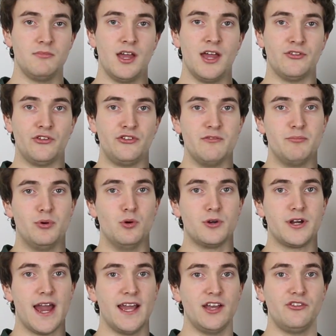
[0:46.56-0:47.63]
is a simple
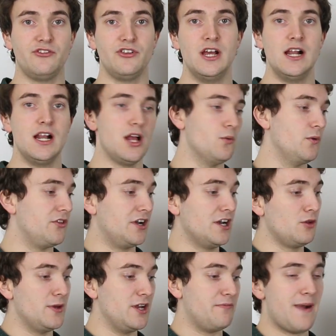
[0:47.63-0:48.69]
case with a
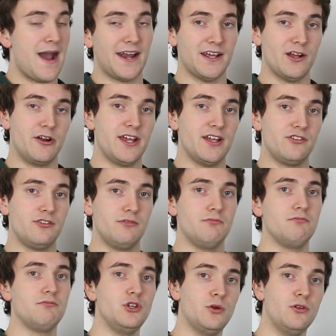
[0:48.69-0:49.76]
little bit of padding on it.
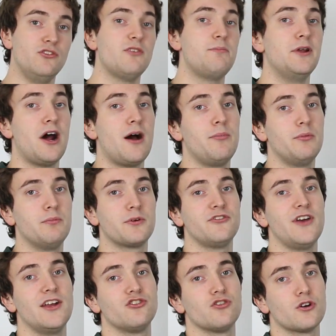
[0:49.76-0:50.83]
You can zip it up,
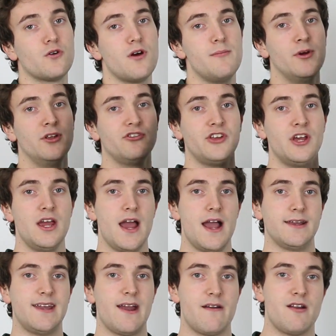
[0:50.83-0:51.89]
protect your equipment
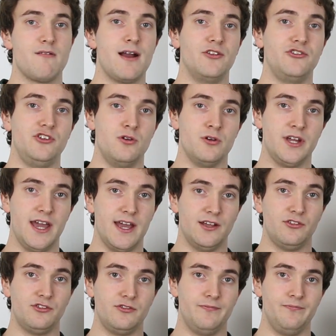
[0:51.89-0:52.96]
and carry it around to your
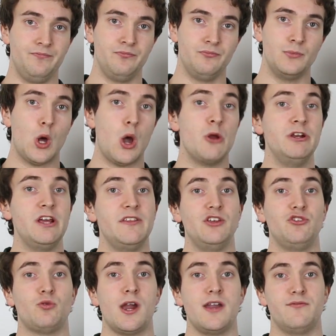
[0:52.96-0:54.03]
gigs. Not only are
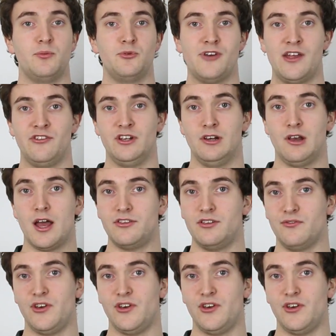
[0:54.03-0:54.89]
these great for protecting lighting